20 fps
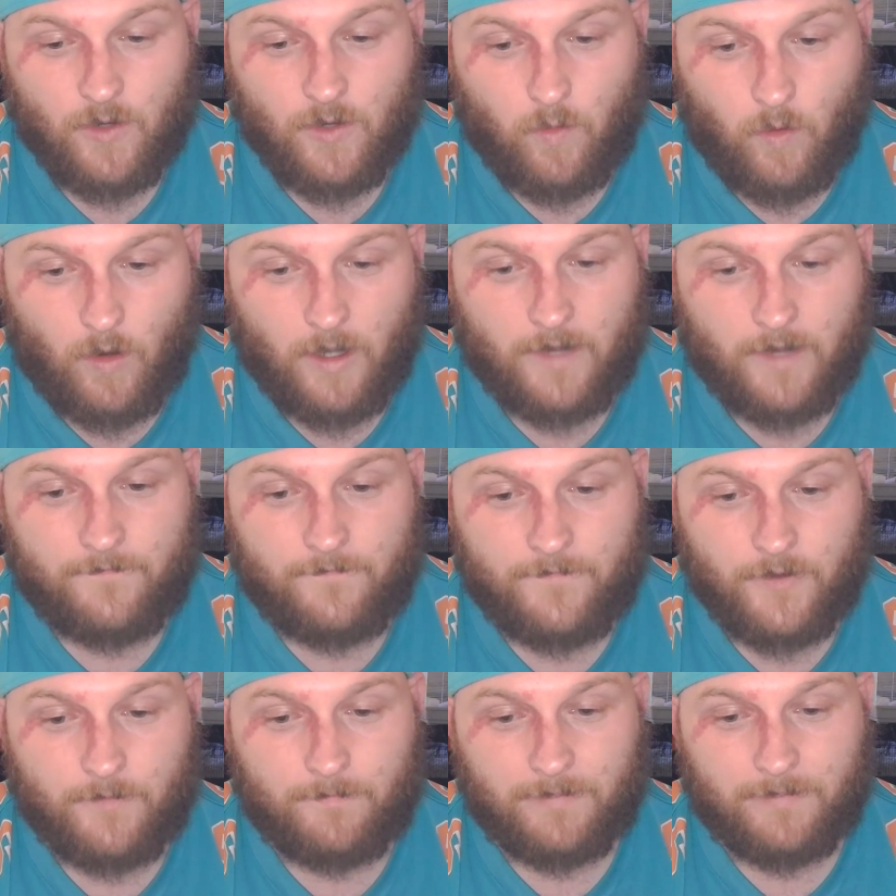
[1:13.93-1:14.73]
quite a
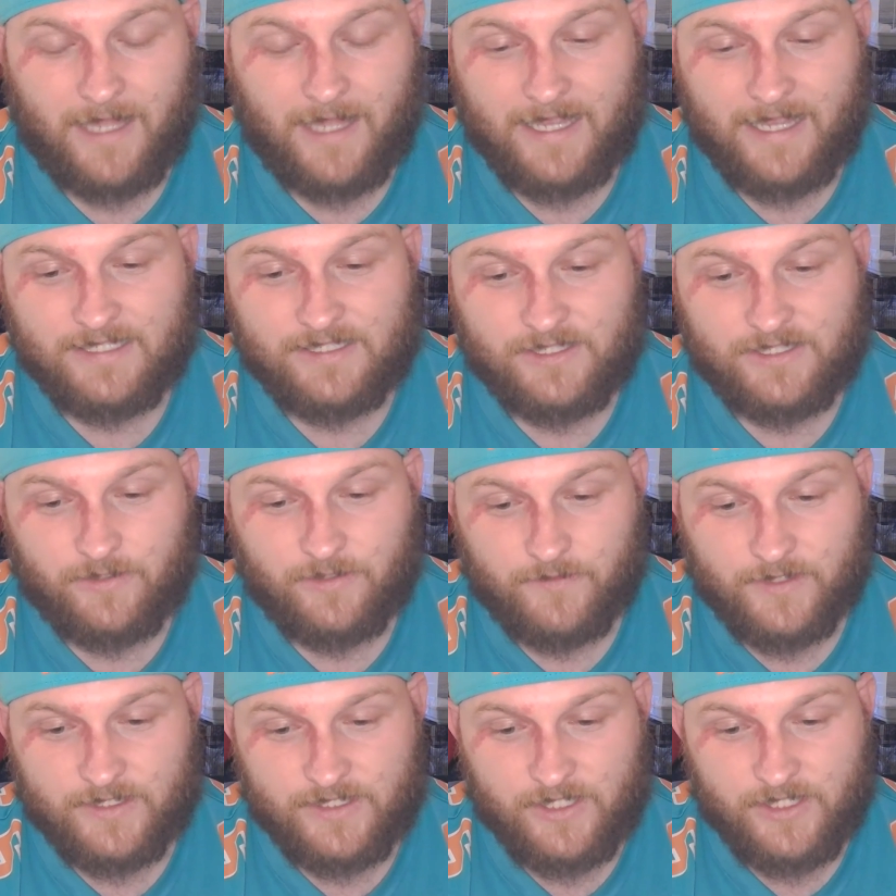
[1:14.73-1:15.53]
few players to
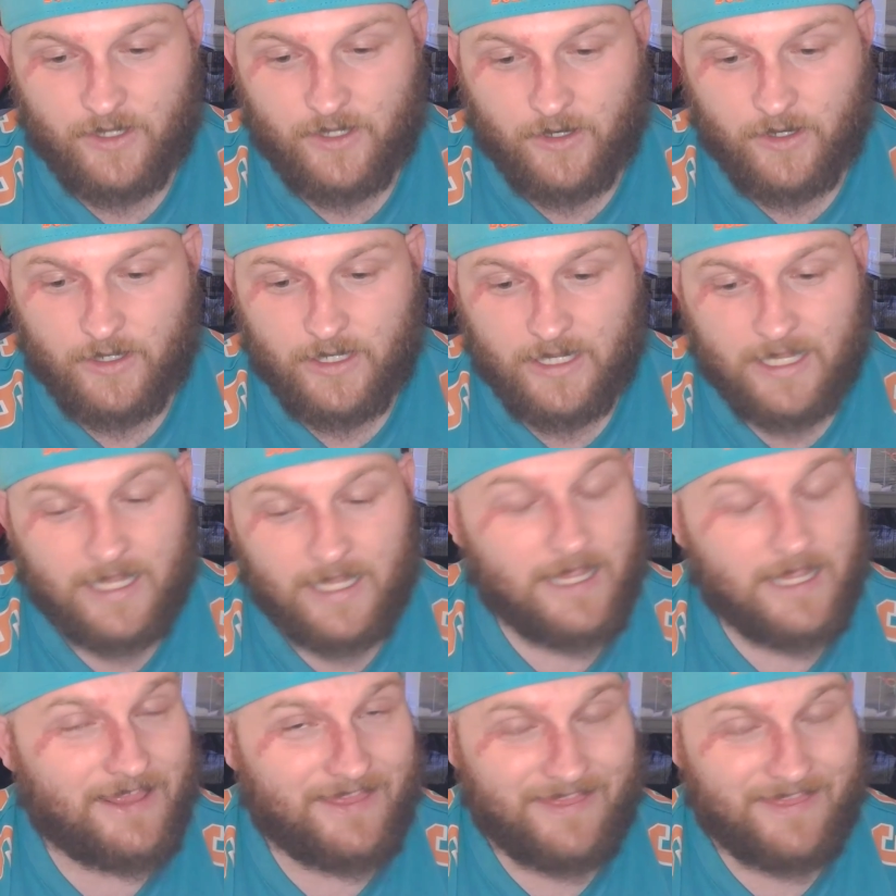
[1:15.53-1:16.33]

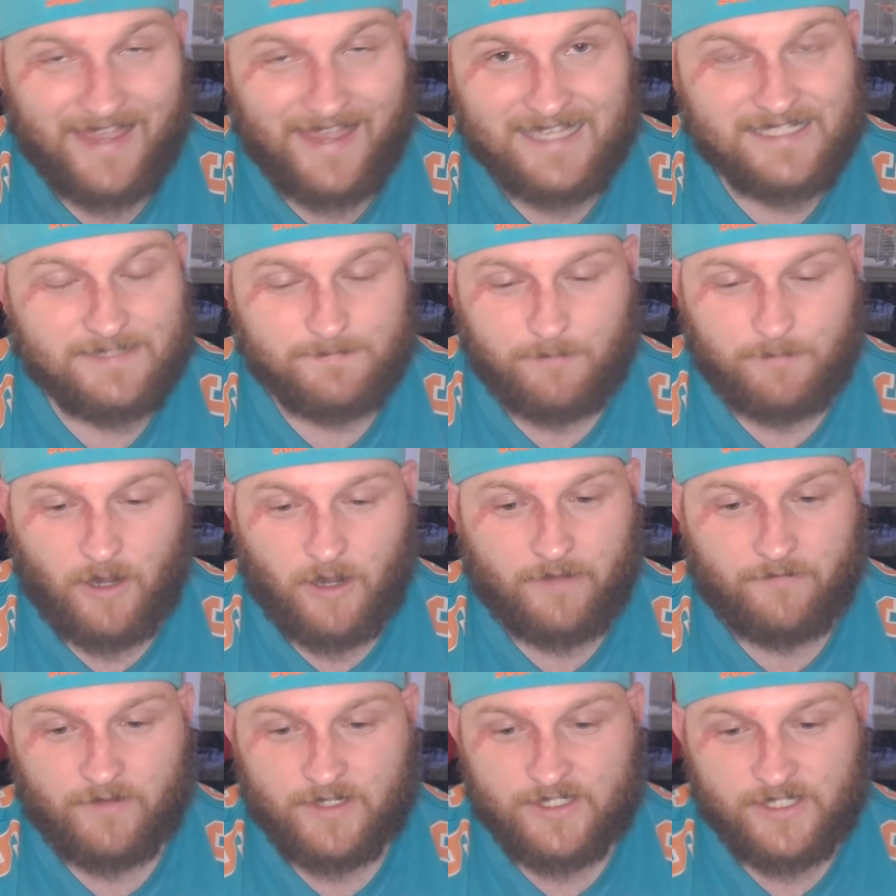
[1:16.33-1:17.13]
return. Their
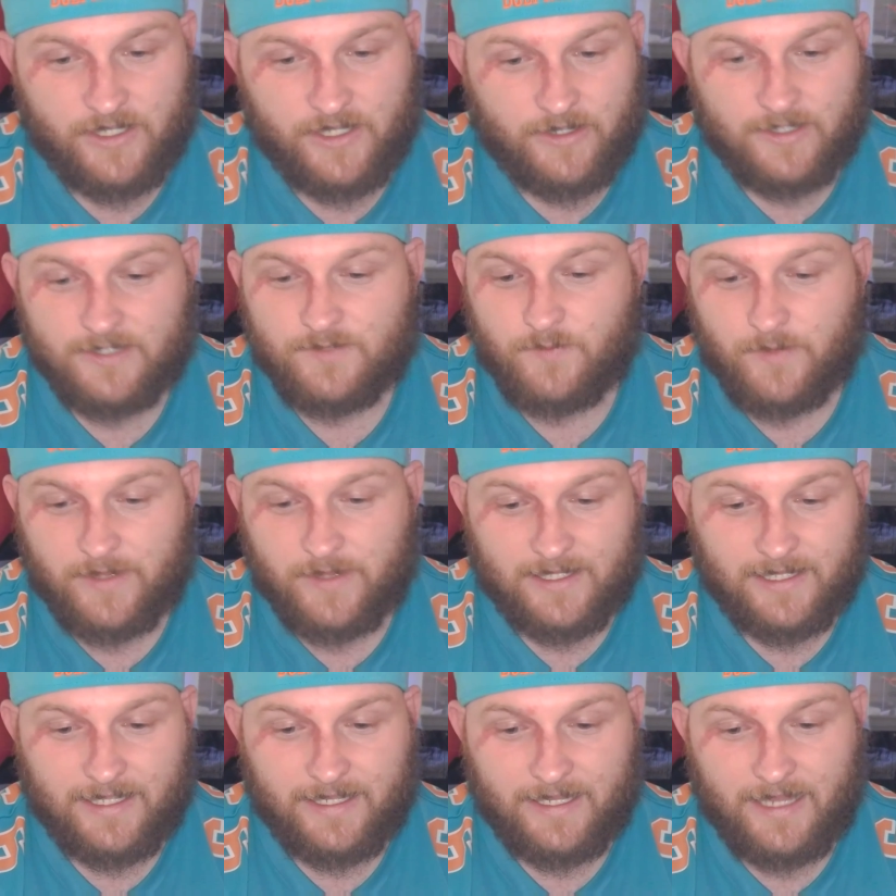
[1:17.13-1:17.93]
spine returns
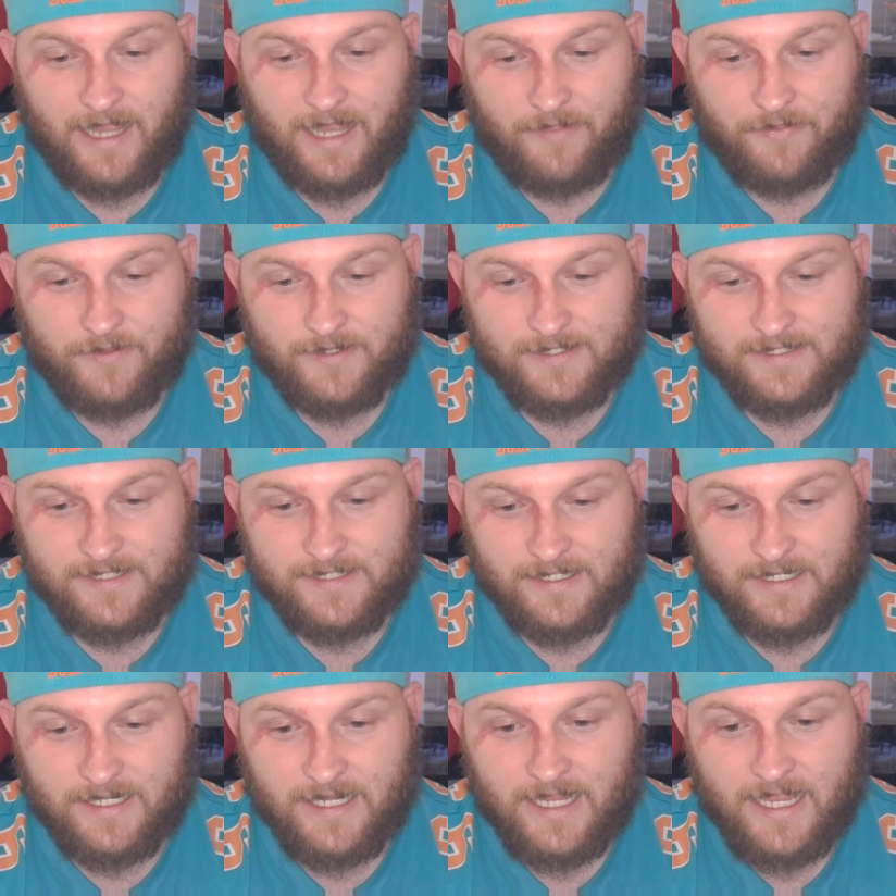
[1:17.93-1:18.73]
with Clint
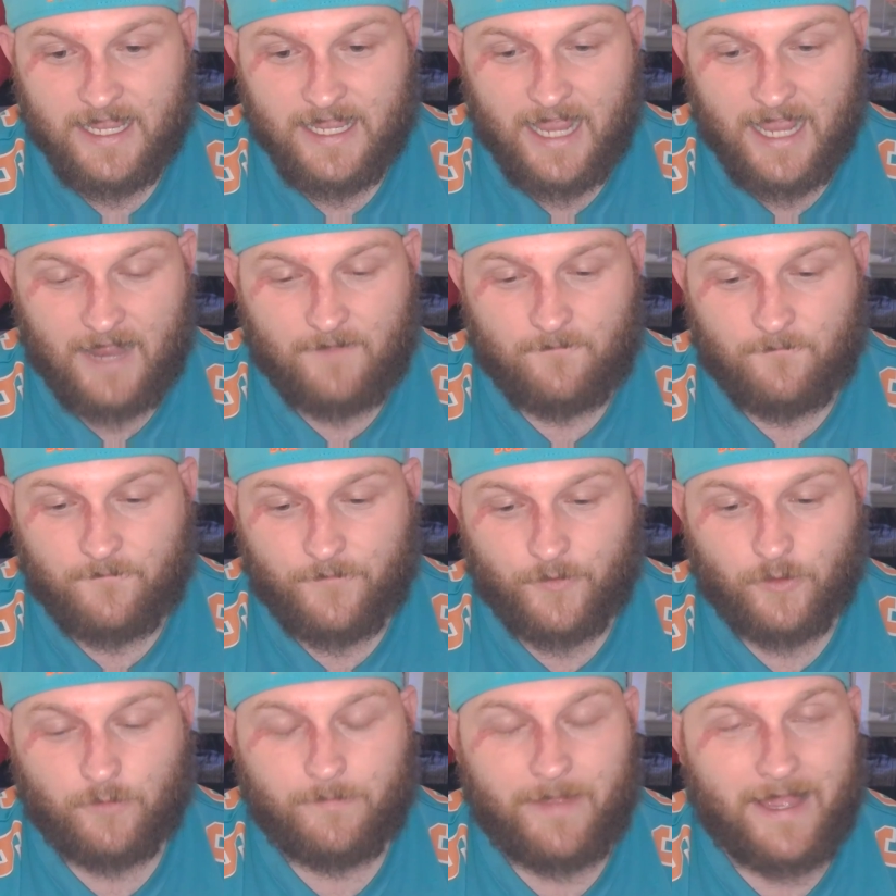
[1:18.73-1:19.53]
Gutherson at
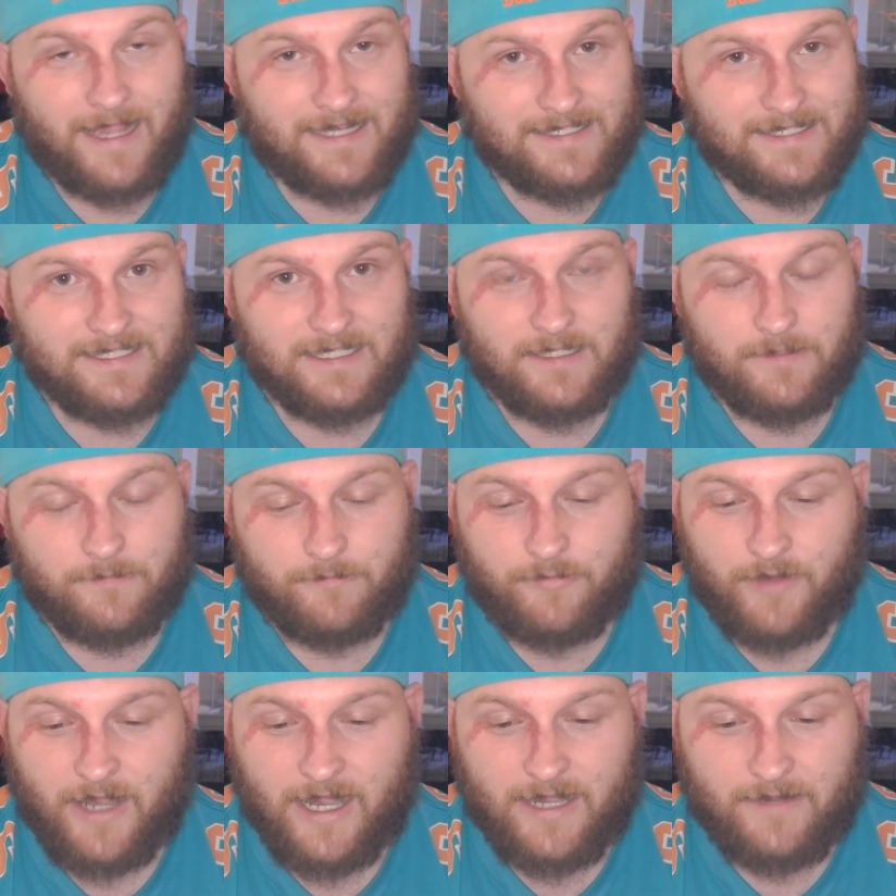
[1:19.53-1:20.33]
fullback,
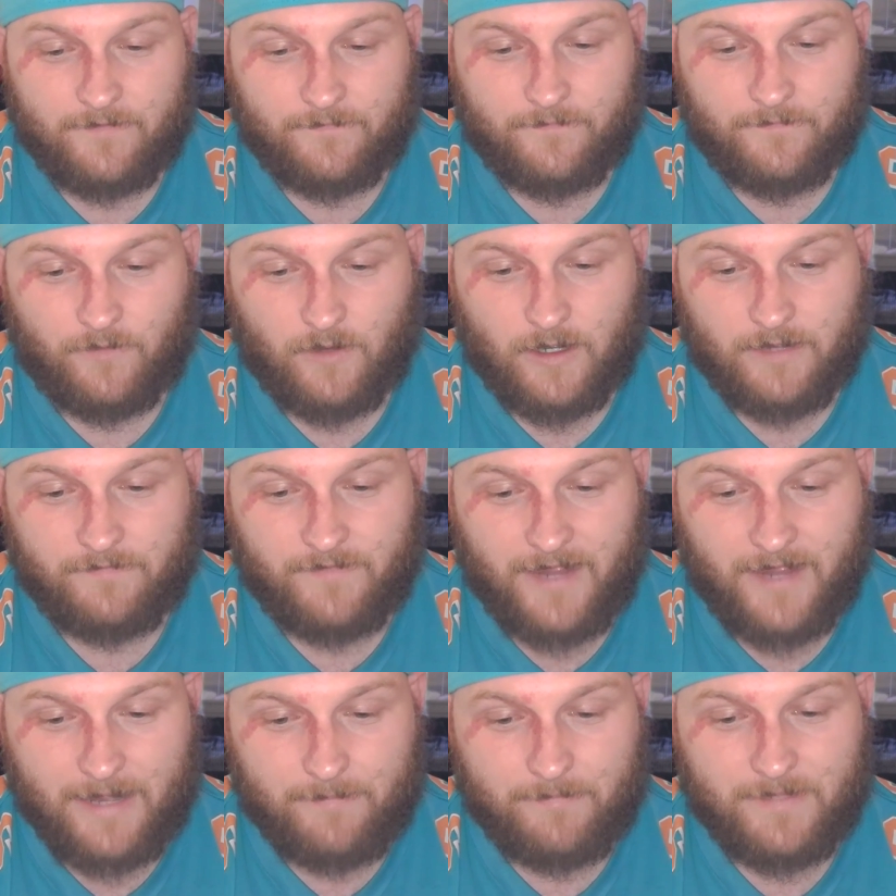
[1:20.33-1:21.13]
Dylan Brown at
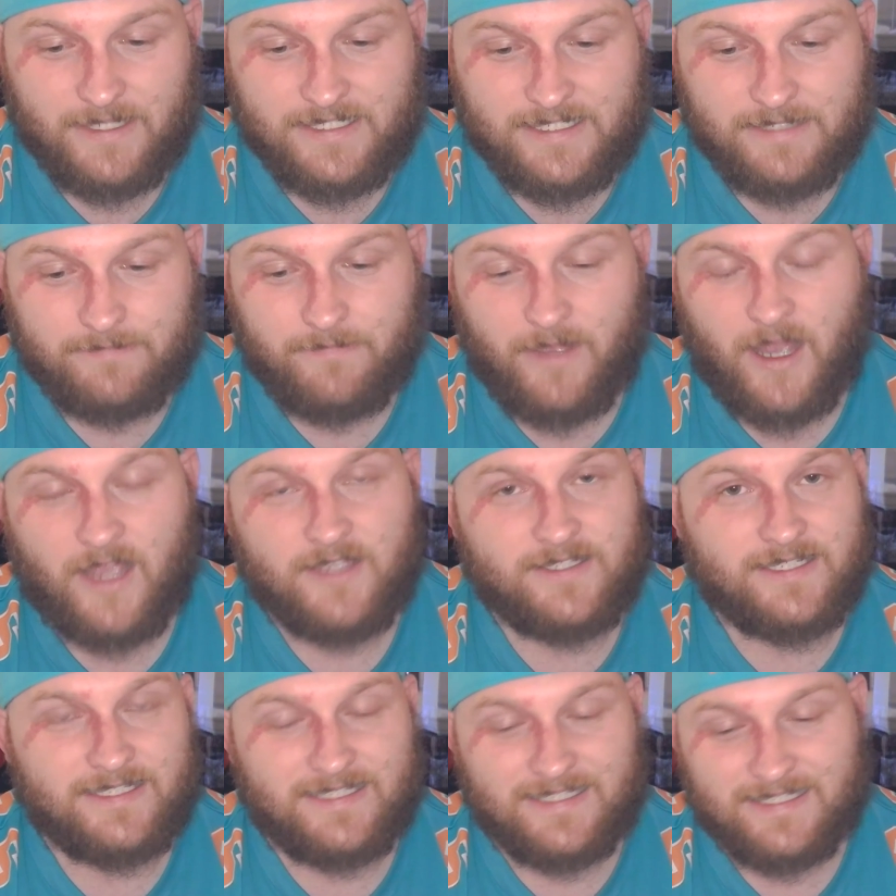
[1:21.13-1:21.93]
5'8", Mitchy
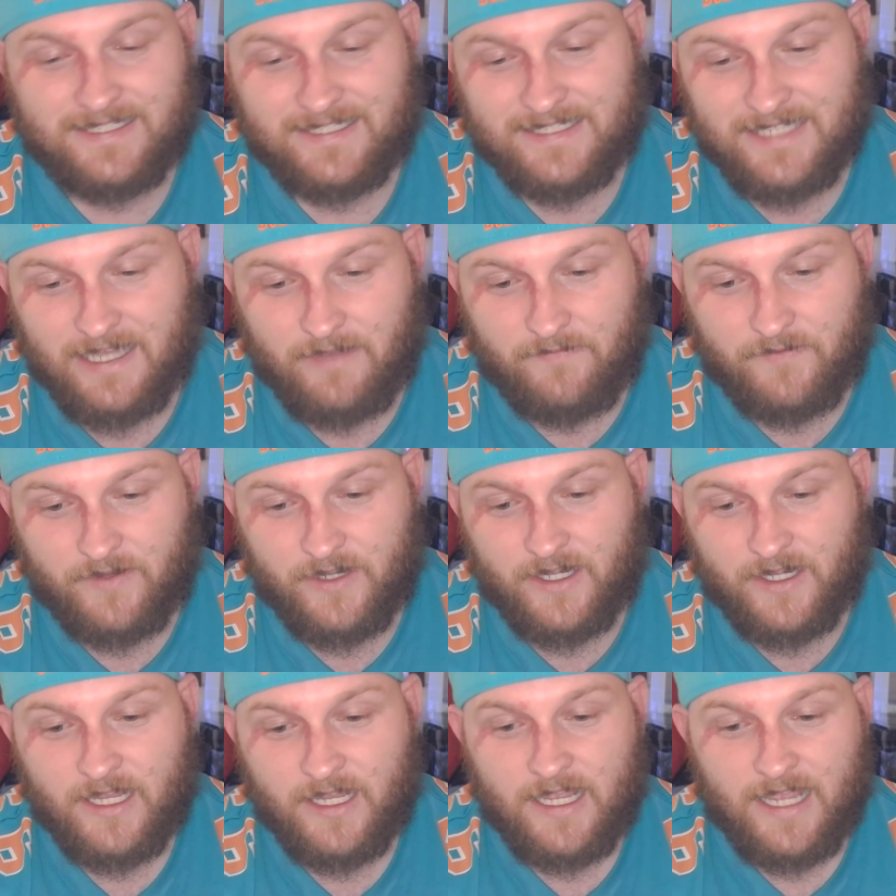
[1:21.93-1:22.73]
Moses at
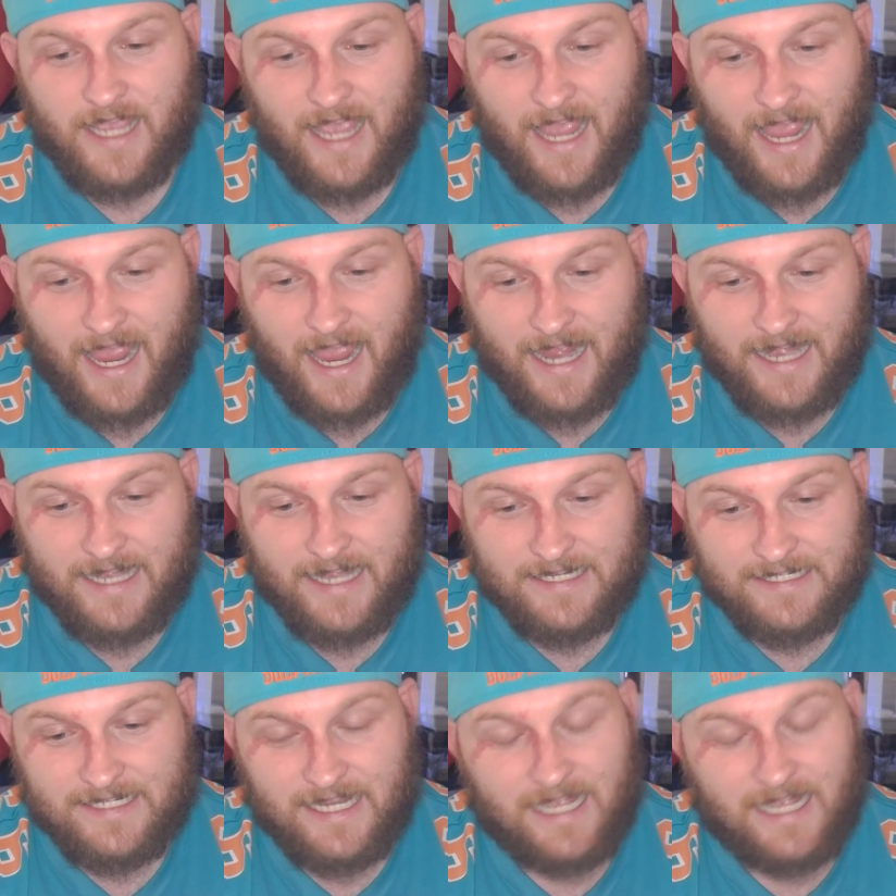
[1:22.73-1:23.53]
7, and